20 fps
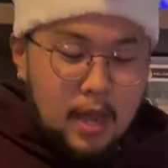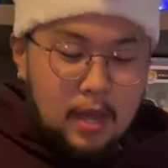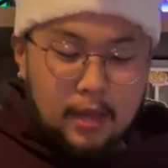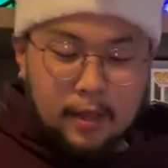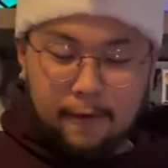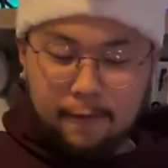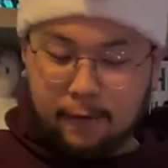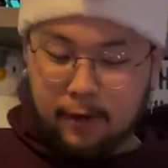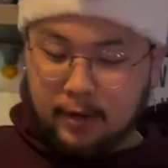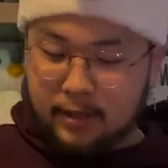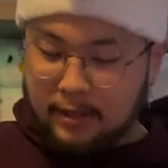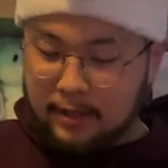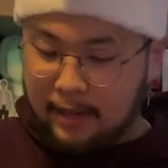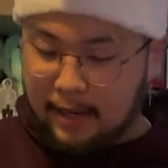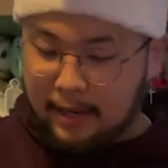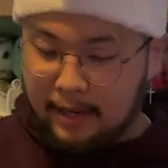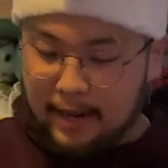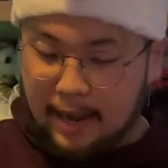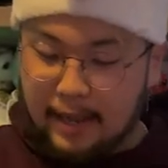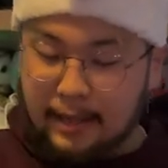The first thing
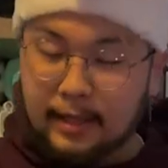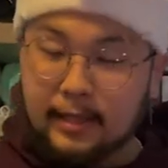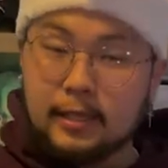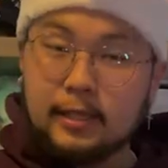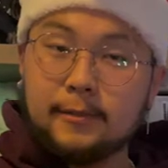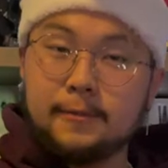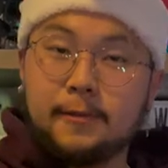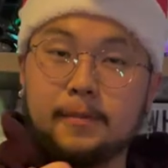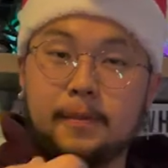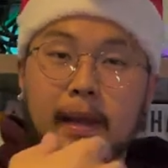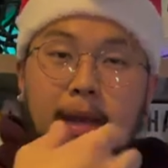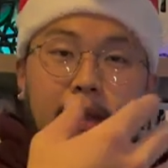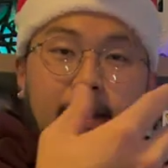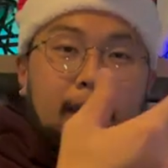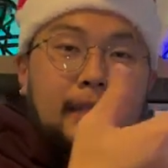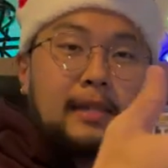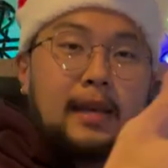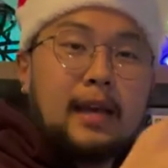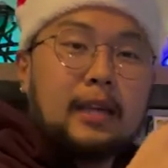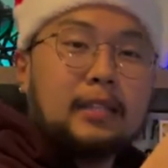I got, this is from Haiti.
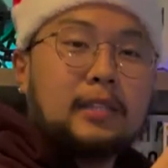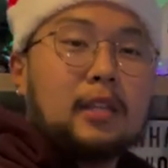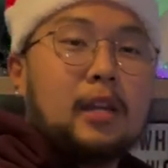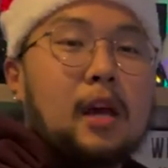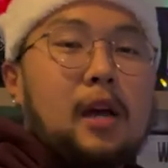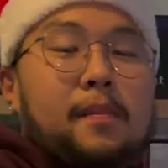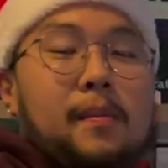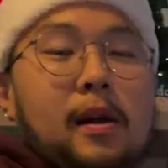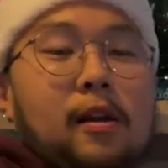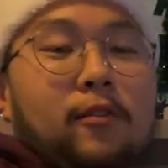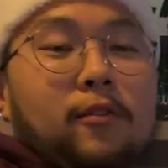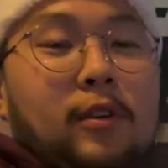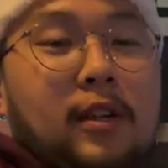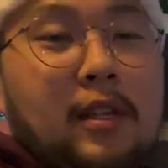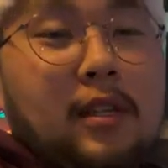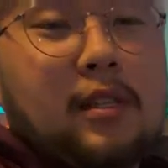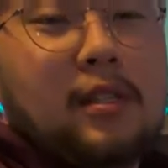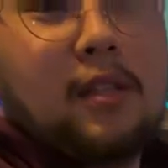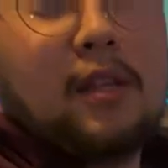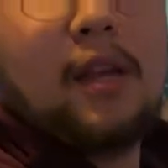It's actually on my
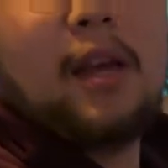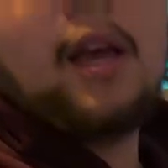wrist.